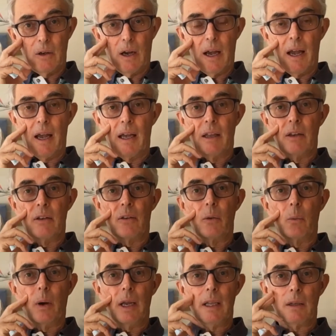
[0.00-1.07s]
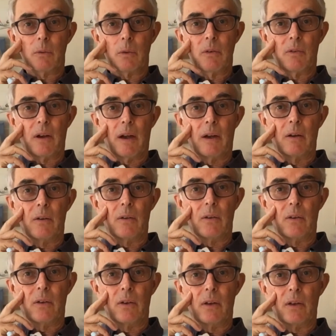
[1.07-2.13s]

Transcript: and the way that we found